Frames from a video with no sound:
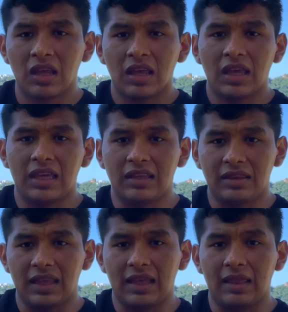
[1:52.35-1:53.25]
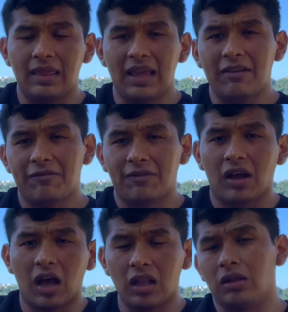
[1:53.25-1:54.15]
in the left
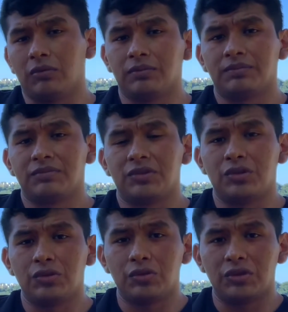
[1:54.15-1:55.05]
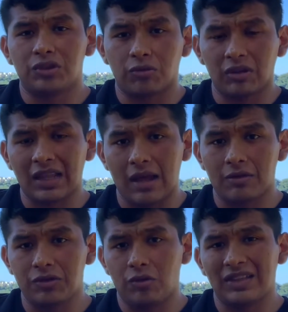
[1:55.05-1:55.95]
column you scroll
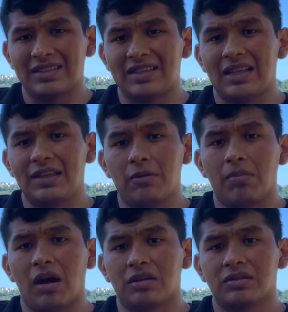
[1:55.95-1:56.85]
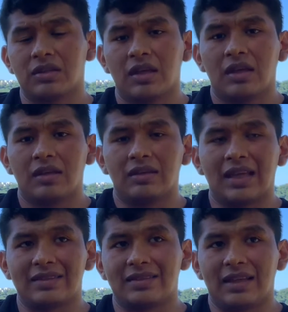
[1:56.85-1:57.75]
down, you're gonna see a little box
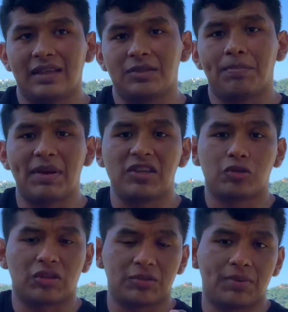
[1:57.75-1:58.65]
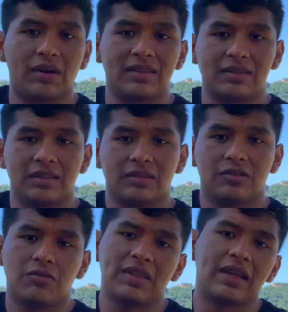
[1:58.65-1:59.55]
that says page transparency.
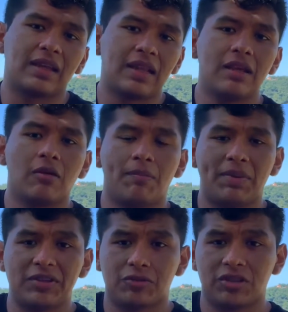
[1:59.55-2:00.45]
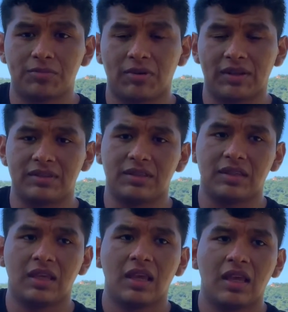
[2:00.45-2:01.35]
You're gonna click on page transparency,
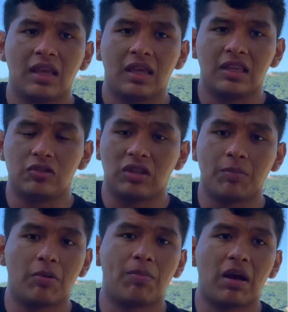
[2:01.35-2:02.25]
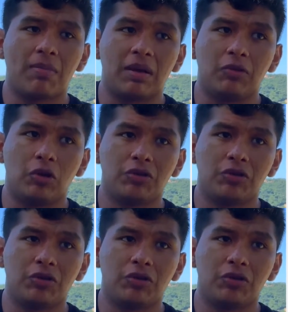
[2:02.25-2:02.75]
it's gonna pop up another